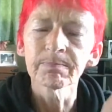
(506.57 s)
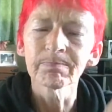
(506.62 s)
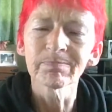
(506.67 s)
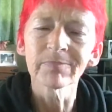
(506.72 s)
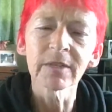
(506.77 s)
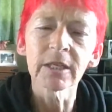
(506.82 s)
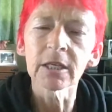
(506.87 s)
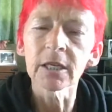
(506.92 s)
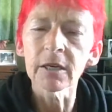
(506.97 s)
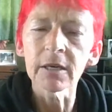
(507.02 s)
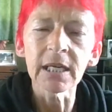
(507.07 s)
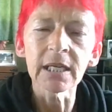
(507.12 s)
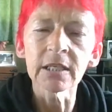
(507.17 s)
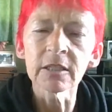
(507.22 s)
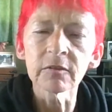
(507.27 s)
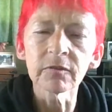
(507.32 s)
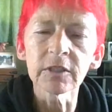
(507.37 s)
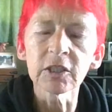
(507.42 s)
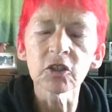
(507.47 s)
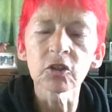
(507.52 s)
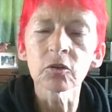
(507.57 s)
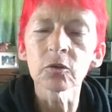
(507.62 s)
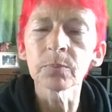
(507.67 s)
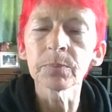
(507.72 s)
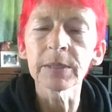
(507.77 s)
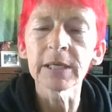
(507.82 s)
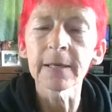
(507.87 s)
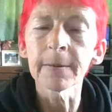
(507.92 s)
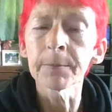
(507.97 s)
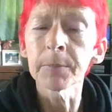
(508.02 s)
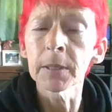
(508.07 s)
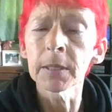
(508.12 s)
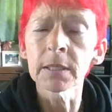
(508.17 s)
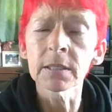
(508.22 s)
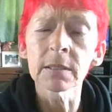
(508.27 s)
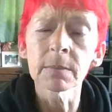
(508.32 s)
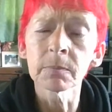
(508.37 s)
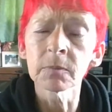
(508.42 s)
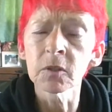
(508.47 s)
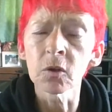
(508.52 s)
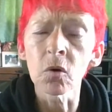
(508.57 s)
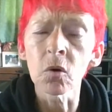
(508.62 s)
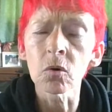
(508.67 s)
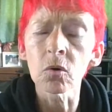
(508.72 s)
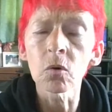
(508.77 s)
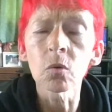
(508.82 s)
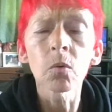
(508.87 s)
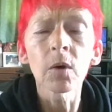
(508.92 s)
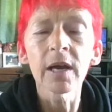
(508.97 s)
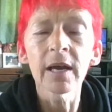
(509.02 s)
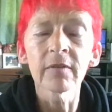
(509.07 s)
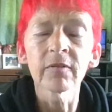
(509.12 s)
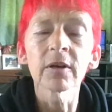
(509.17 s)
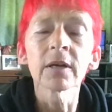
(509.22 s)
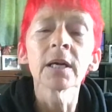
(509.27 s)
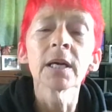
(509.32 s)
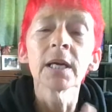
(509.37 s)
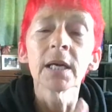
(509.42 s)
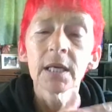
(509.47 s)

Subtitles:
individual, be it a person, dog, or whatever.